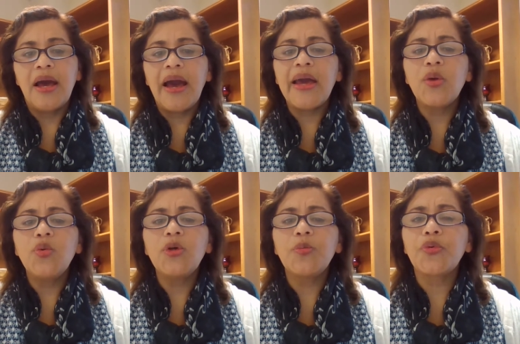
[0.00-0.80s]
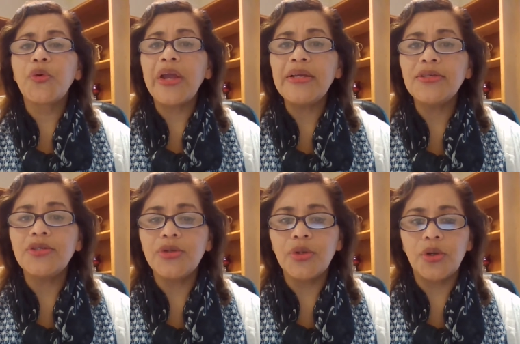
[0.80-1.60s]
I will
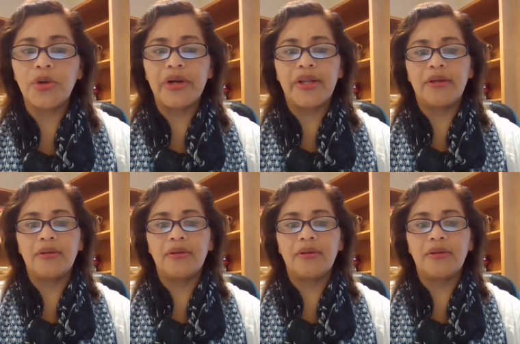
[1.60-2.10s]
praise you, Lord.